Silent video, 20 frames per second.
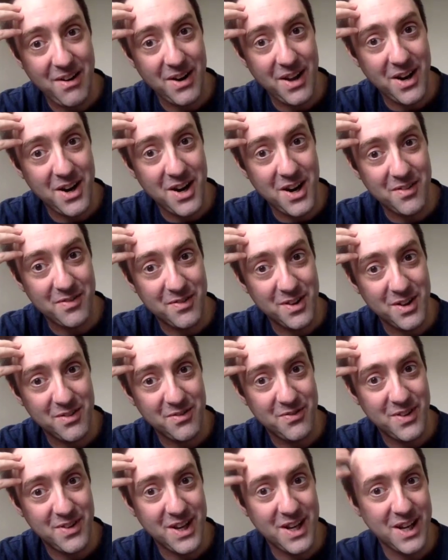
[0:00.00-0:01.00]
an hour and a
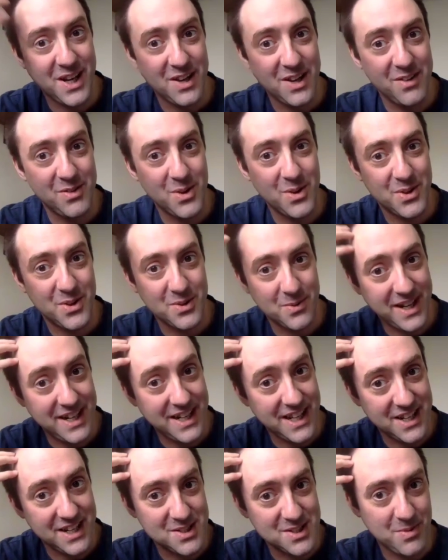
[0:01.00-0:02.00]
half of
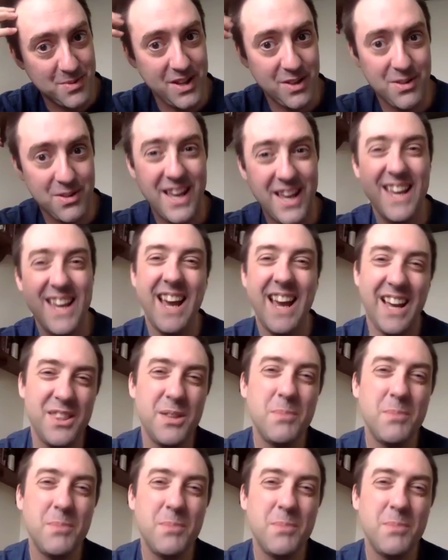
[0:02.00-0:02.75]
author readings with.